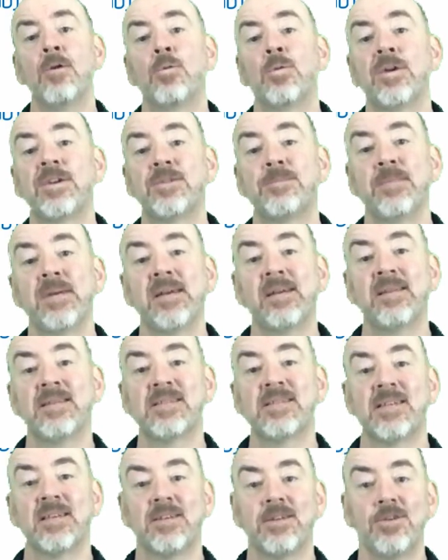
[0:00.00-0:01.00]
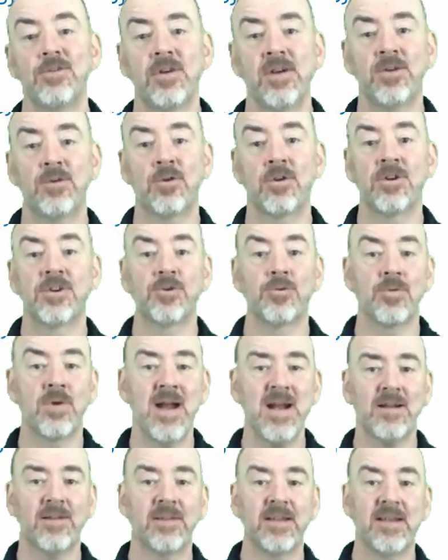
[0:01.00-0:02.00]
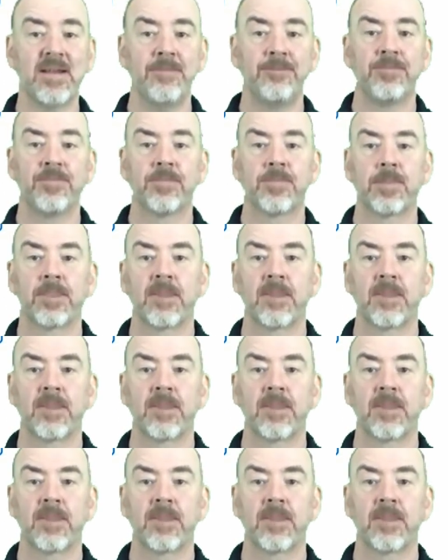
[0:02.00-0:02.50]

which means you can order directly